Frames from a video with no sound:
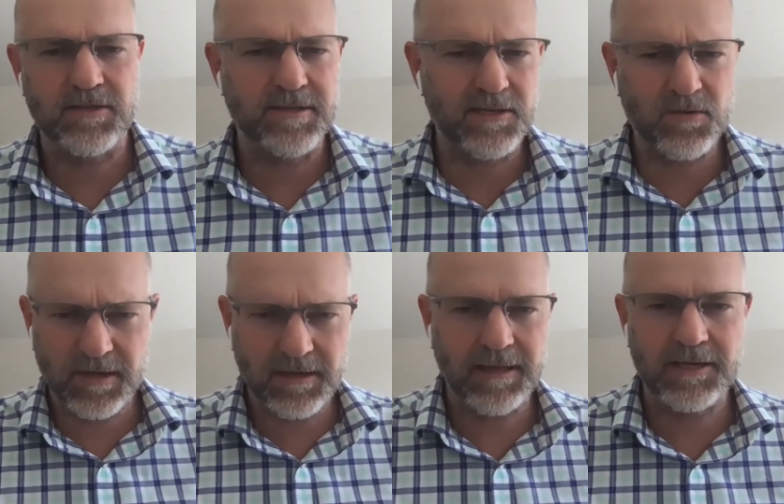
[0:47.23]
So it does all
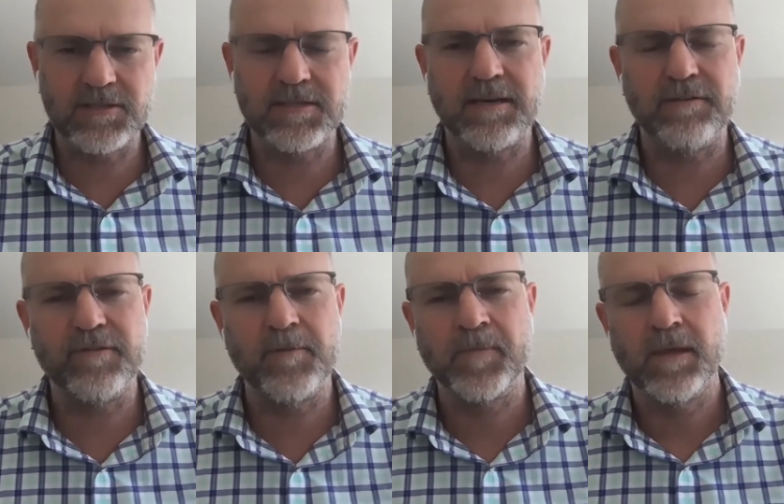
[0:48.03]
the collection stuff.
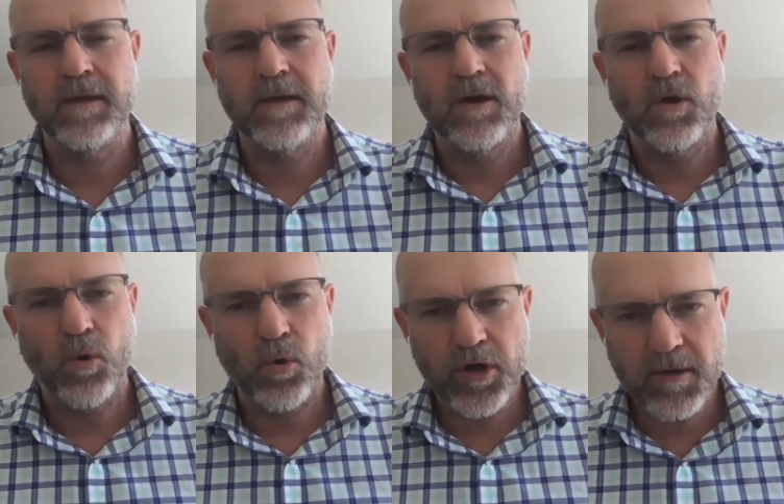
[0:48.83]

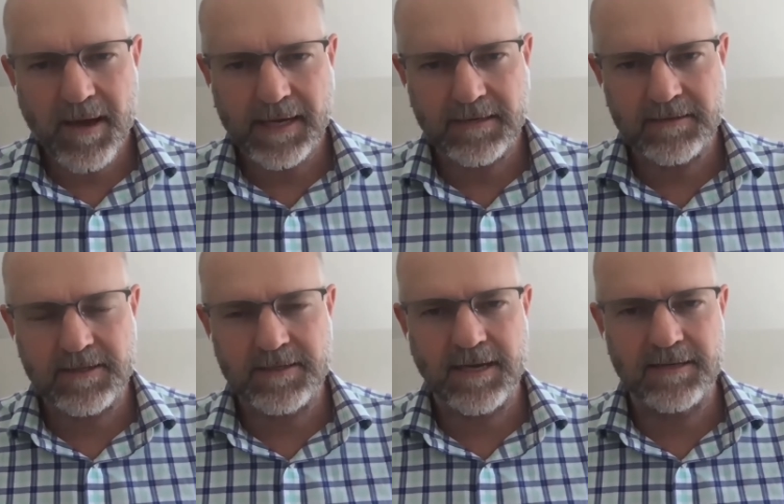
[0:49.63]
Auto
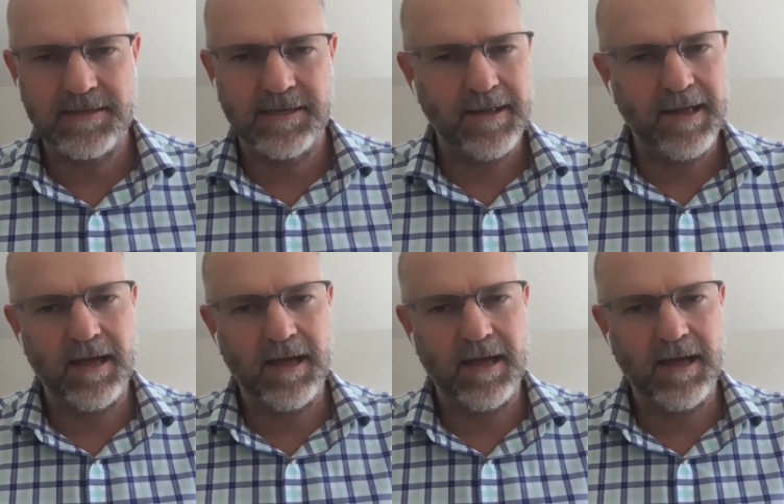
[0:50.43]
maintenance does it